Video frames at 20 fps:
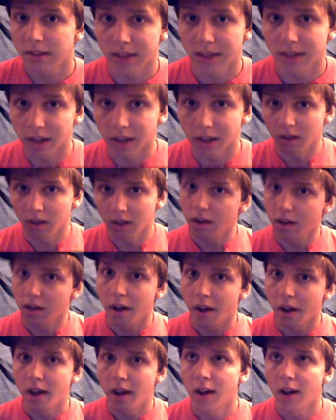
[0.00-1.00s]
sinning.
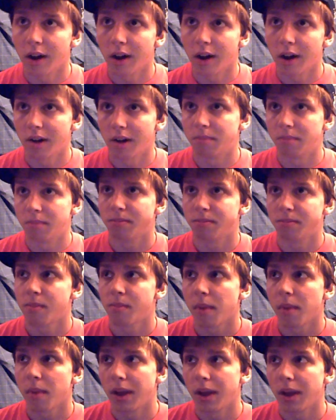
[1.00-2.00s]
Um,
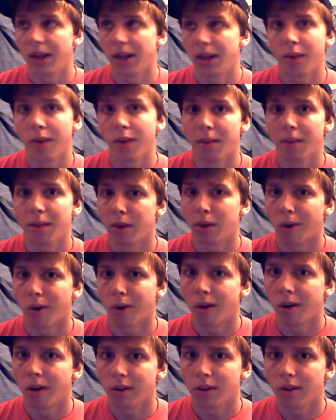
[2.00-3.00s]
anyway, am I
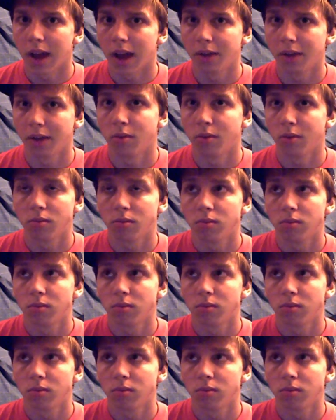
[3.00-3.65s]
wrong? I don't.